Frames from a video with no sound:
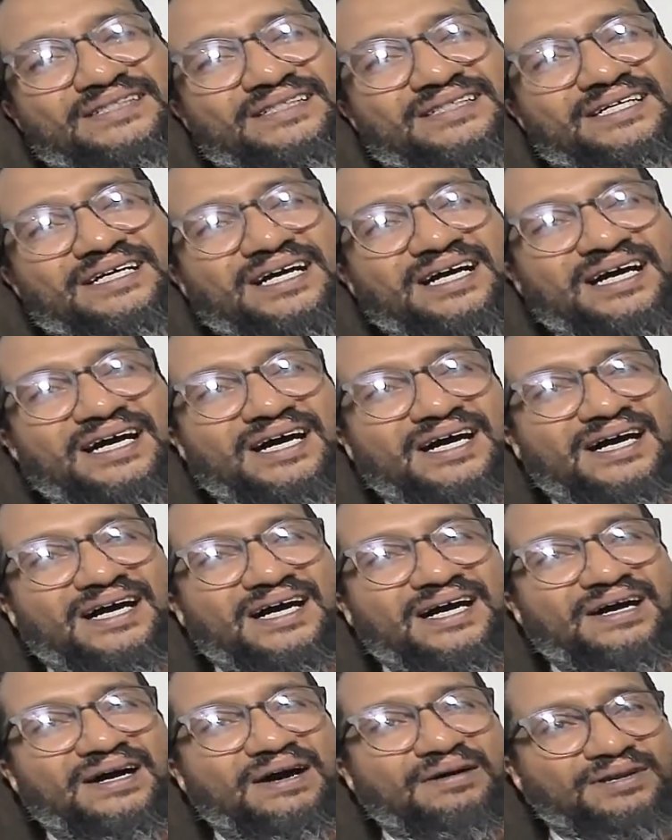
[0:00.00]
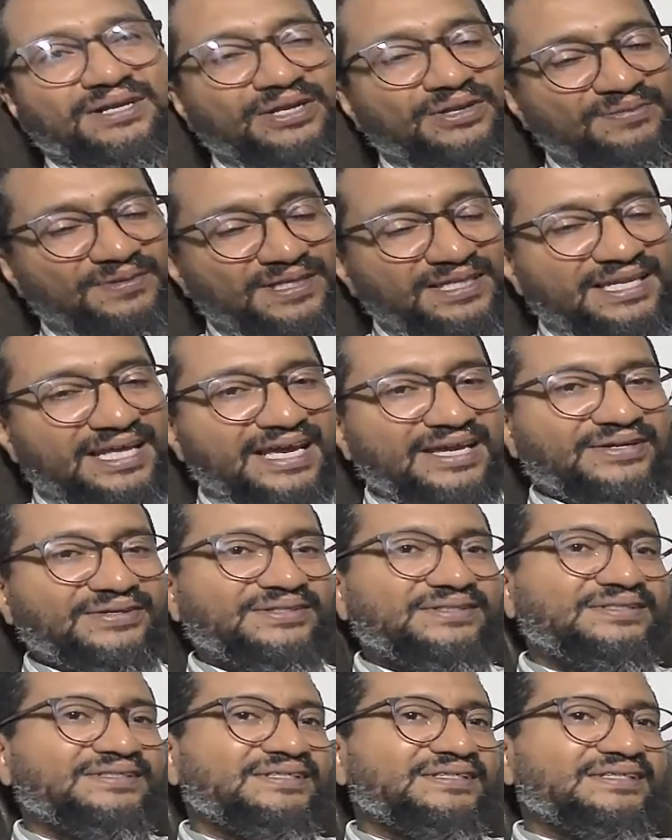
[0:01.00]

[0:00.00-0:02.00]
a little bit later.